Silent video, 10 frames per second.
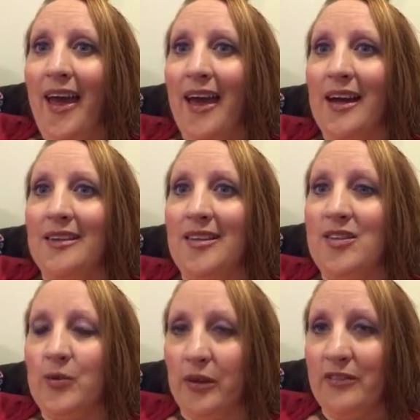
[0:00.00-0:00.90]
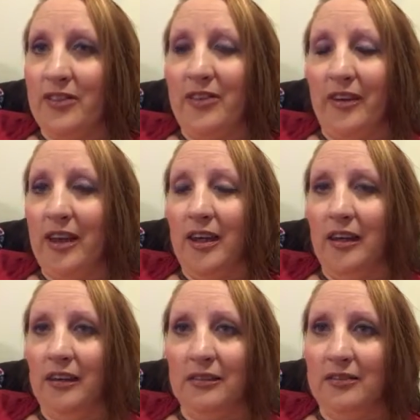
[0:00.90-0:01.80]
And he's sort of the
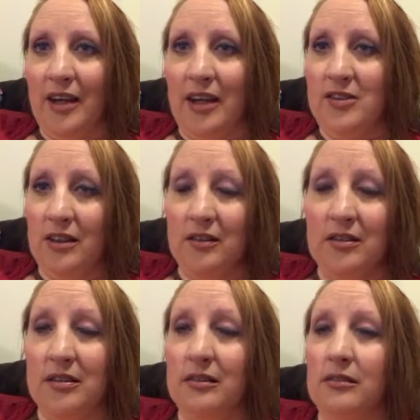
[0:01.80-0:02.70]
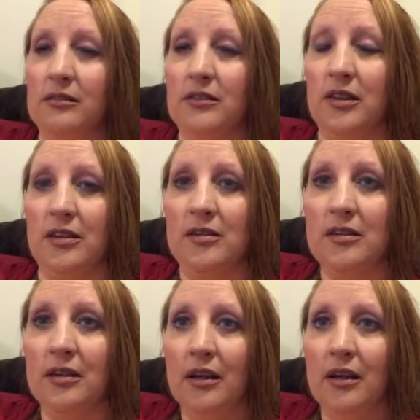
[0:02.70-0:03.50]
king of dad jokes, oh geez.